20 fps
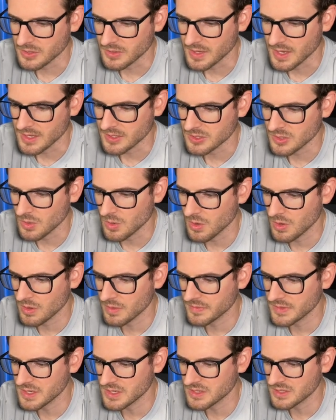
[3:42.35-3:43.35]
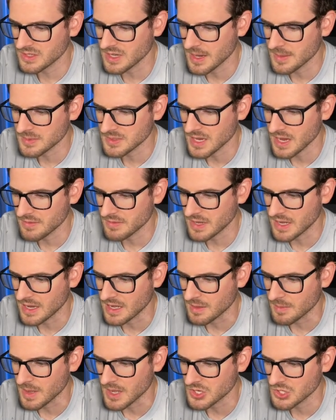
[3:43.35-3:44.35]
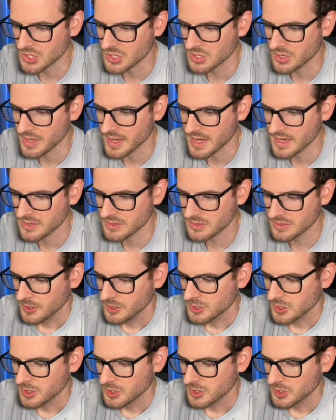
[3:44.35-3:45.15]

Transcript: Okay, so all of these steps have an animation class.